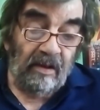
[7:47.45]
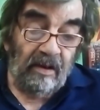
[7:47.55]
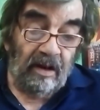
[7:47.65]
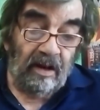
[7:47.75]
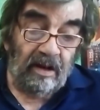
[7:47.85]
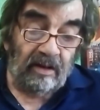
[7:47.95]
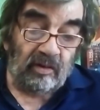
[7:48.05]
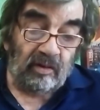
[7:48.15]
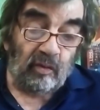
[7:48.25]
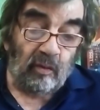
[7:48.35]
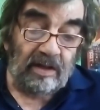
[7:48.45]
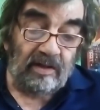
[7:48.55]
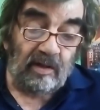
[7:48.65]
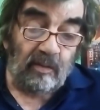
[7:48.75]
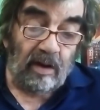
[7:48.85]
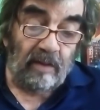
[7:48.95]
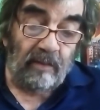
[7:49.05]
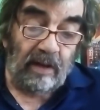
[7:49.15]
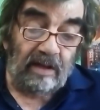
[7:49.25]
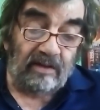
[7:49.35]
Uh, 21
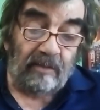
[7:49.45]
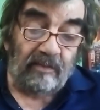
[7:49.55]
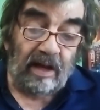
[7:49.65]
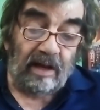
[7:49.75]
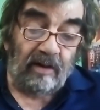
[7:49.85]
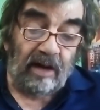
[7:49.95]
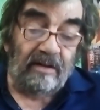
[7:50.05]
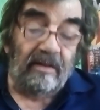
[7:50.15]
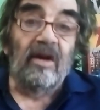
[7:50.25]
minutes up the other end,